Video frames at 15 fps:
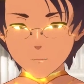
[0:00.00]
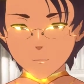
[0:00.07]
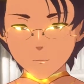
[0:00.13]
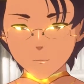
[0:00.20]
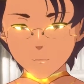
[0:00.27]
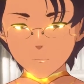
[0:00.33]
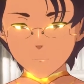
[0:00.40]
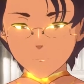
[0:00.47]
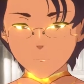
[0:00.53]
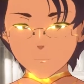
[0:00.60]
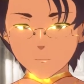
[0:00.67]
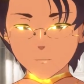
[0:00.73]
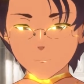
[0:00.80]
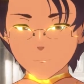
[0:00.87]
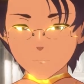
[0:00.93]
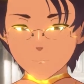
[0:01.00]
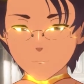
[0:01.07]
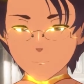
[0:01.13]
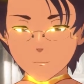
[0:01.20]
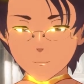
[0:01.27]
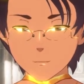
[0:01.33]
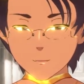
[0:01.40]
The only thing people are
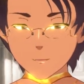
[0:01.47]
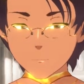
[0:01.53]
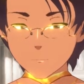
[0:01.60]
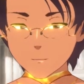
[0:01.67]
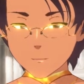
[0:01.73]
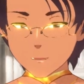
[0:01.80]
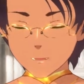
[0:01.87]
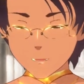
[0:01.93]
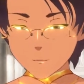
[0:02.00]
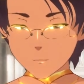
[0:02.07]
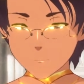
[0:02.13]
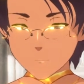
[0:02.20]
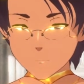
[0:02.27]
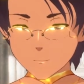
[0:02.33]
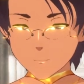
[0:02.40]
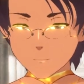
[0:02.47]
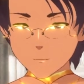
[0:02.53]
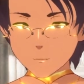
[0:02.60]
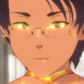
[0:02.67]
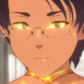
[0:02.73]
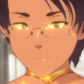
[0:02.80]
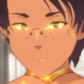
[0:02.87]
going to associate you is
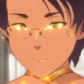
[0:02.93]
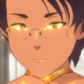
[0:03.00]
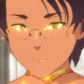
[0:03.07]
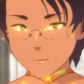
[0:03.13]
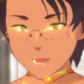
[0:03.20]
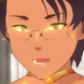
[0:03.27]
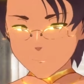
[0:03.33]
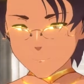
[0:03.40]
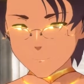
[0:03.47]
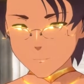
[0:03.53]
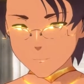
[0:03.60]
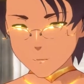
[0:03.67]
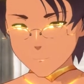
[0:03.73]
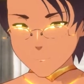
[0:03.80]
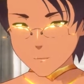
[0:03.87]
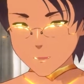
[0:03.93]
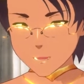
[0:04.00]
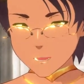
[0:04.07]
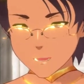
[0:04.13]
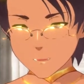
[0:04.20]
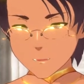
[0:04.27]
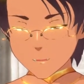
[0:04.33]
the look of your avatar.
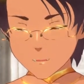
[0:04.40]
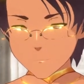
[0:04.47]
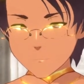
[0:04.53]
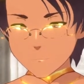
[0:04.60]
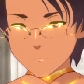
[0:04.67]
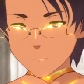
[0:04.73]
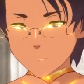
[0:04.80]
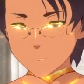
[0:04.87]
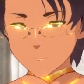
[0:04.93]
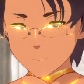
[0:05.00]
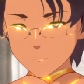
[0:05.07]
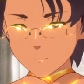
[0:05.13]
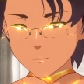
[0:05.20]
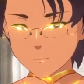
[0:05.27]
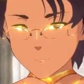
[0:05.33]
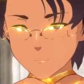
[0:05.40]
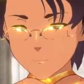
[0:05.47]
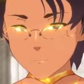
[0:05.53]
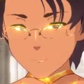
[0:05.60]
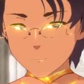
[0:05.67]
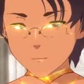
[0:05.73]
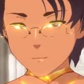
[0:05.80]
And there's one thing about
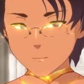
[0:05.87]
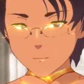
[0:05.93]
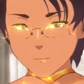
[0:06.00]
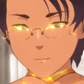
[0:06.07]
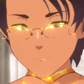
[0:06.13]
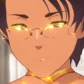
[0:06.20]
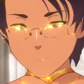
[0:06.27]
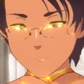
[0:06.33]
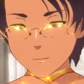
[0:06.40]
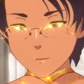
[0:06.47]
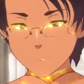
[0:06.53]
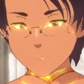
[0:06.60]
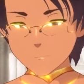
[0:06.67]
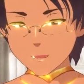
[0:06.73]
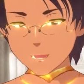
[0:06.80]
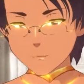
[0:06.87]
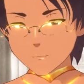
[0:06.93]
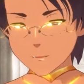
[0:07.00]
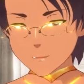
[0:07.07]
looks. They're very